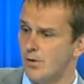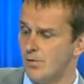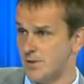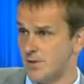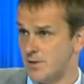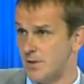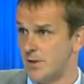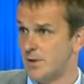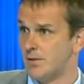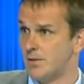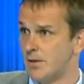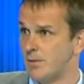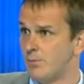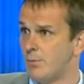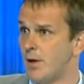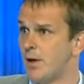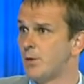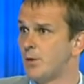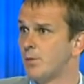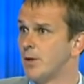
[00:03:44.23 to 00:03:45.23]
Obviously, they
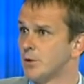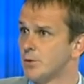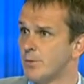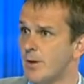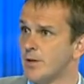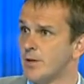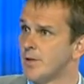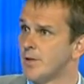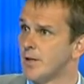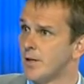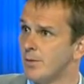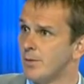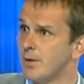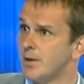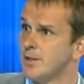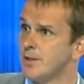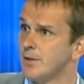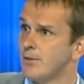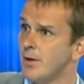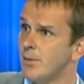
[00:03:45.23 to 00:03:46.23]
break well. Schweinsteiger
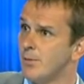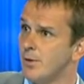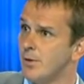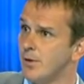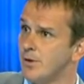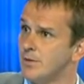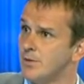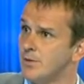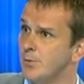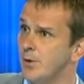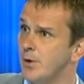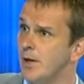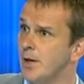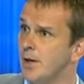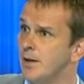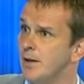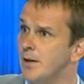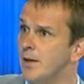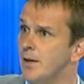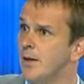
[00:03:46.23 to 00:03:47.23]
plays a great ball into Muller,